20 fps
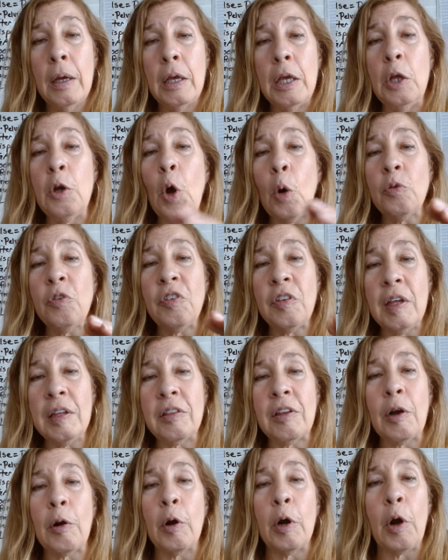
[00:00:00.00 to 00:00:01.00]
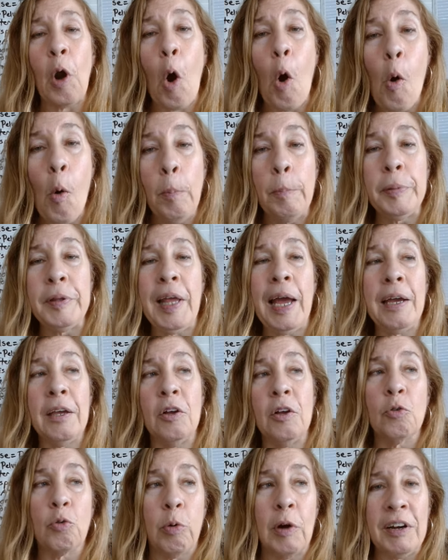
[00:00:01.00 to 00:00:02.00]
You don't sit there and hope that
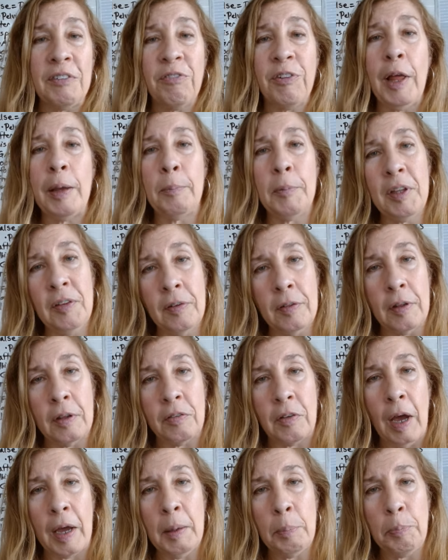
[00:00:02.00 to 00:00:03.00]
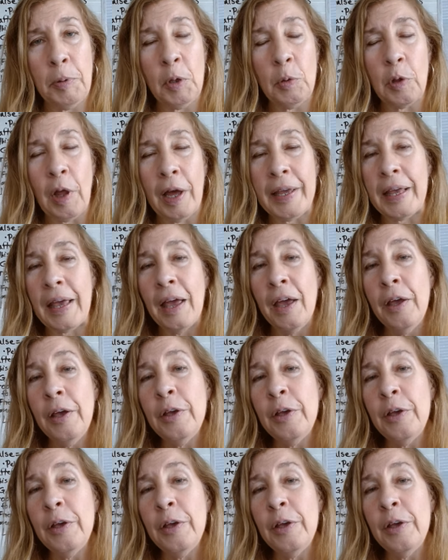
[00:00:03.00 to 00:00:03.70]
your twin flame is the type you like.